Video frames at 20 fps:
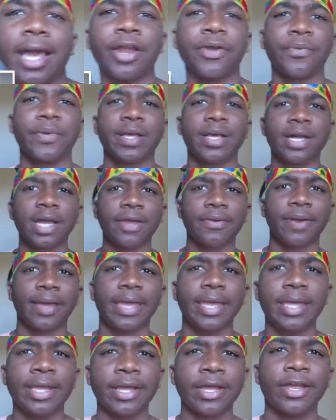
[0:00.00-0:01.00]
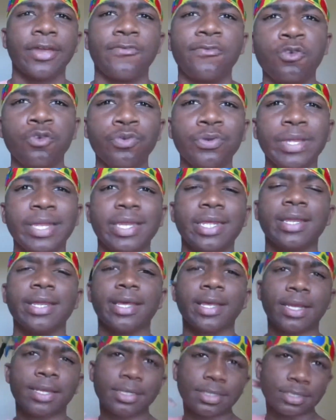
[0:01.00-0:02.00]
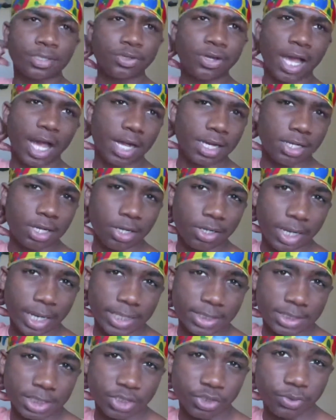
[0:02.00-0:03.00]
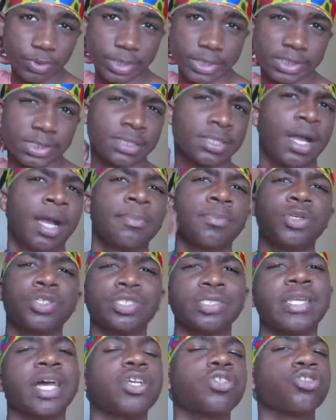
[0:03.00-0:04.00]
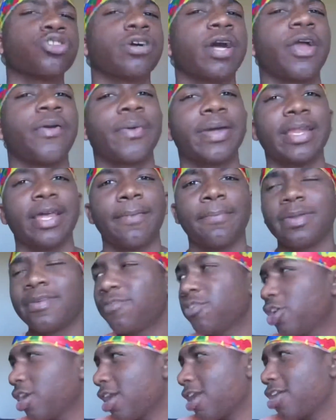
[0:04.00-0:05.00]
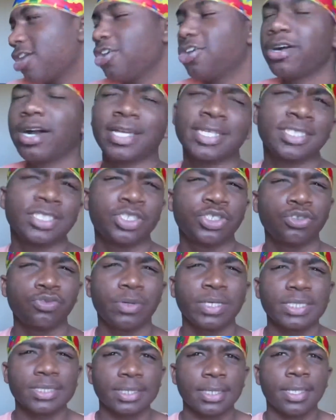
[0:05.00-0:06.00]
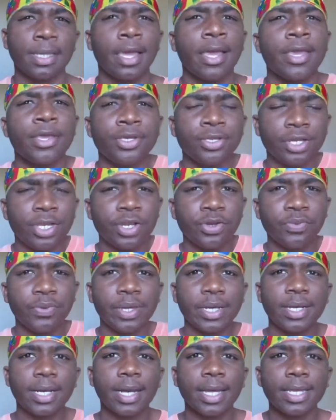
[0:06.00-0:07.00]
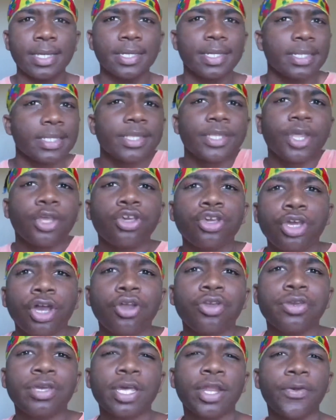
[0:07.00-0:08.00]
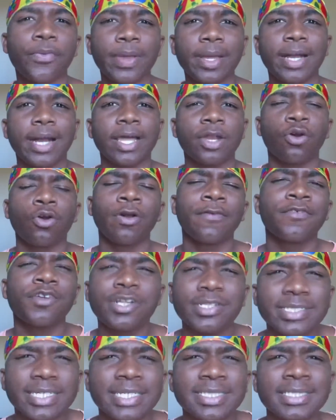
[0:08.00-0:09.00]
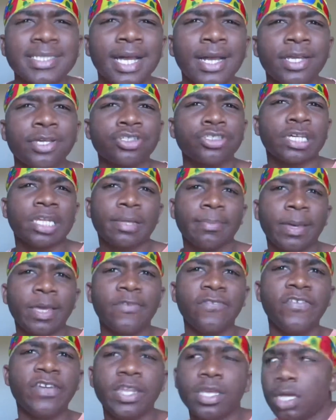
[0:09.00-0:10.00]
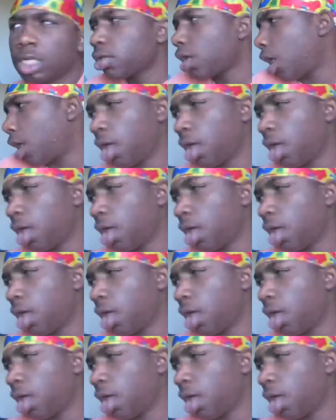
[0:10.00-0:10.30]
a ring light right here. If you need it in, you got a low light situation. I'm using natural light right now, but if you got a low light situation, you need a ring light, there you go, you get a ring light. Or if you're a TikToker, you're trying to make videos,